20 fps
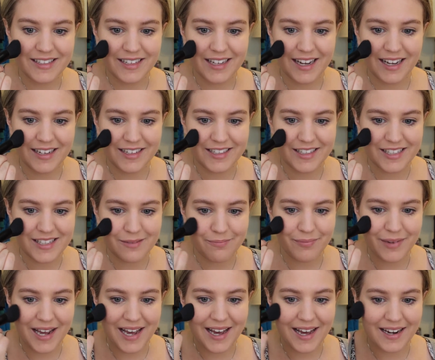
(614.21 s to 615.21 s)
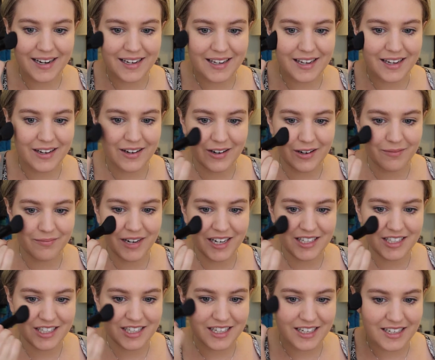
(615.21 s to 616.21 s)
kind of just patting it on my
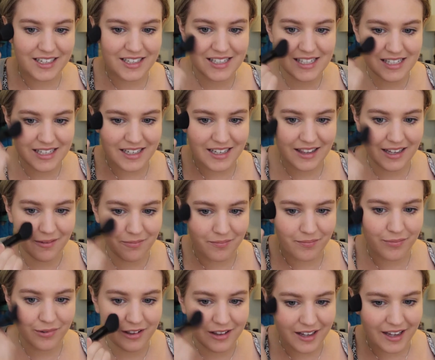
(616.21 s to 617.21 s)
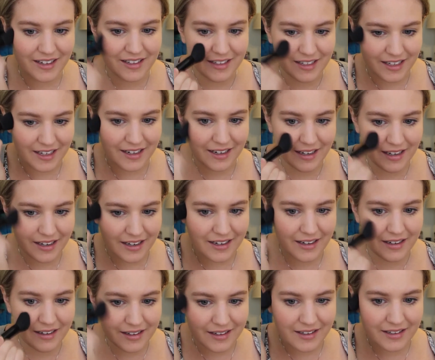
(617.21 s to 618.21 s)
cheeks and then blending it
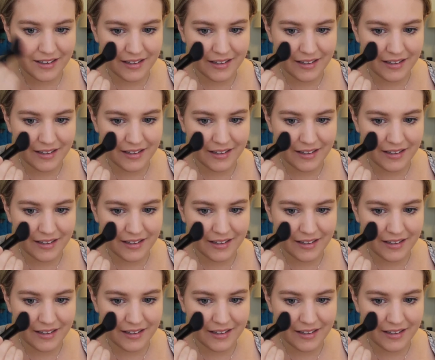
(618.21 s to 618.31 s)
in.